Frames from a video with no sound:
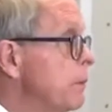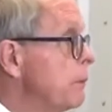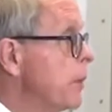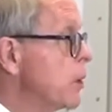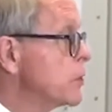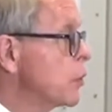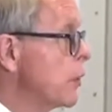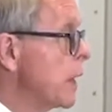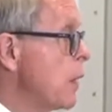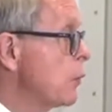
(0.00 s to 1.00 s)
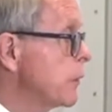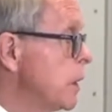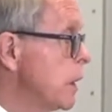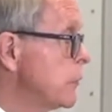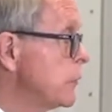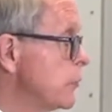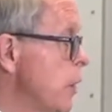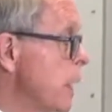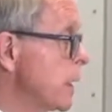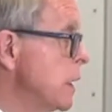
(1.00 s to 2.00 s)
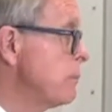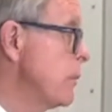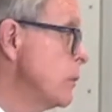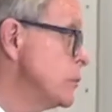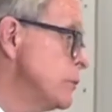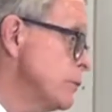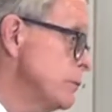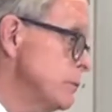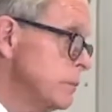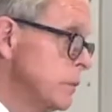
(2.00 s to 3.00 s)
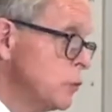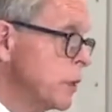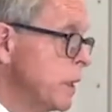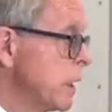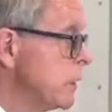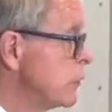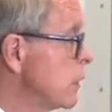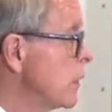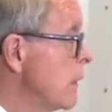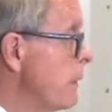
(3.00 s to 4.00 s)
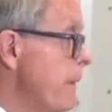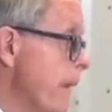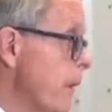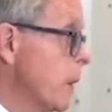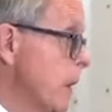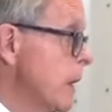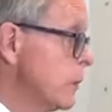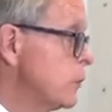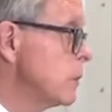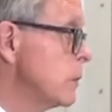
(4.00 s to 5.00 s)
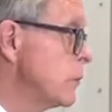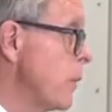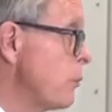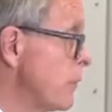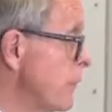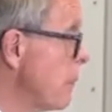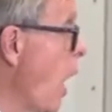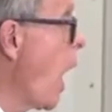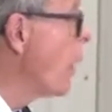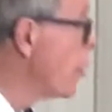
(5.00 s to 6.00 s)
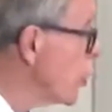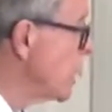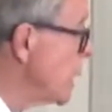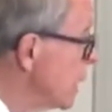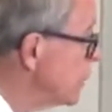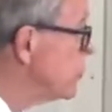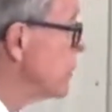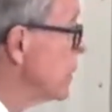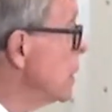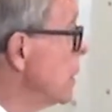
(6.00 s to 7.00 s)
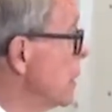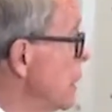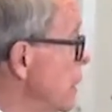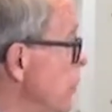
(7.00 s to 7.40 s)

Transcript: Parents going out with kids and trying to keep those kids, their kids, separate from other kids is